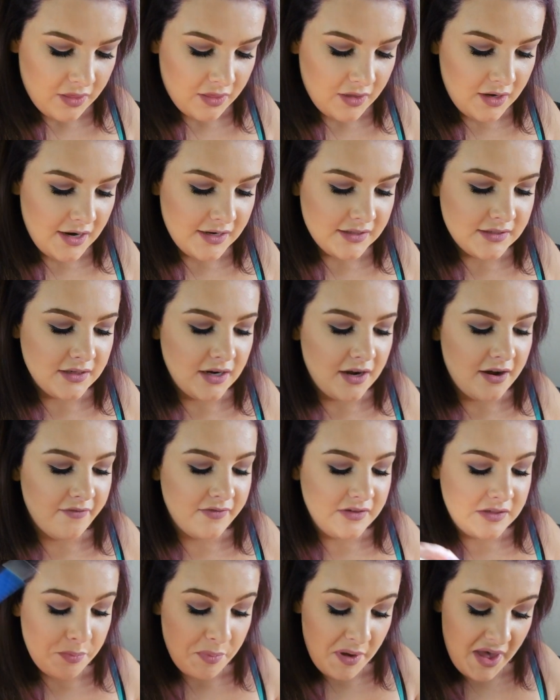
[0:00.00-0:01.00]
The next thing I
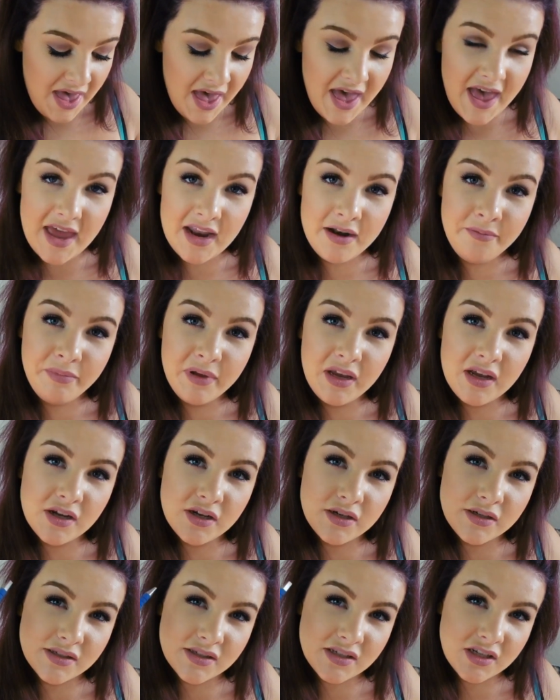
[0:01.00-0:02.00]
have is pen
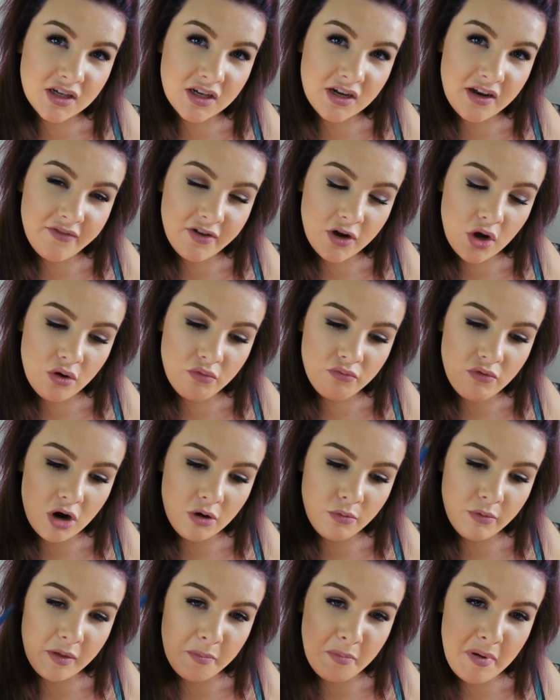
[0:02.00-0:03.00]
because you can never go
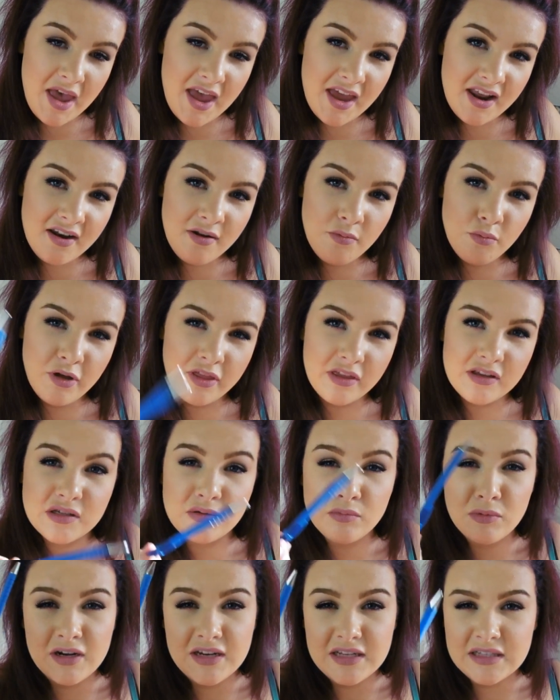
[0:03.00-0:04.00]
wrong with a pen, whether
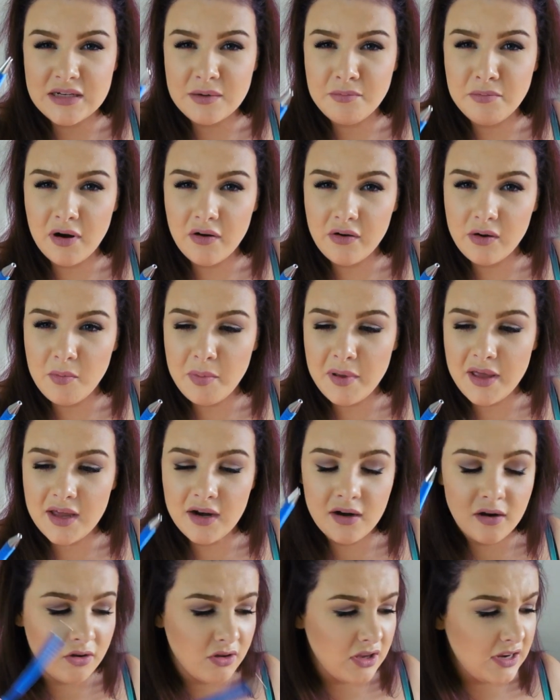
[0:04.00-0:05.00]
someone needs to borrow a
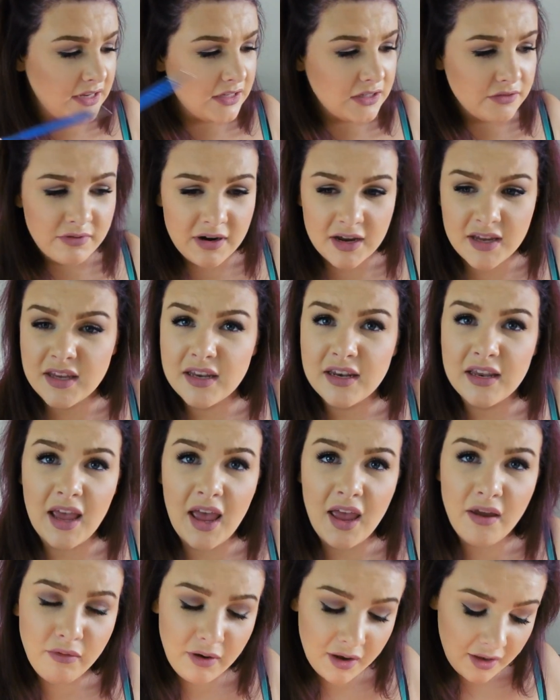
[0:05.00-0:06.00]
pen or you need to write in your
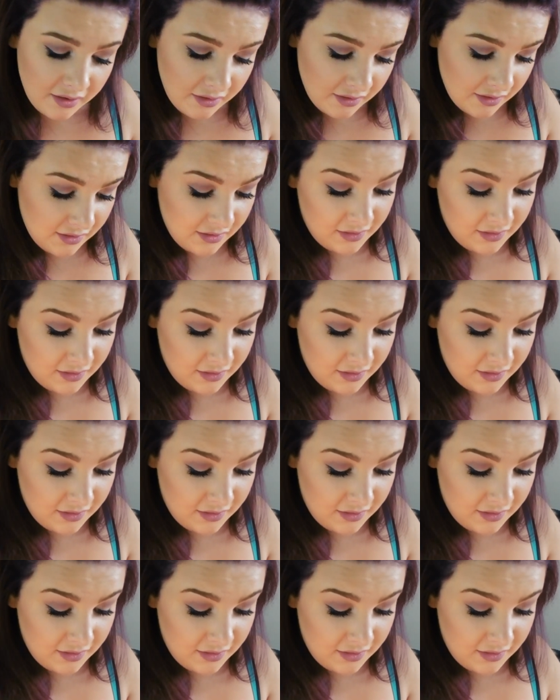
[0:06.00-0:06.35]
diary.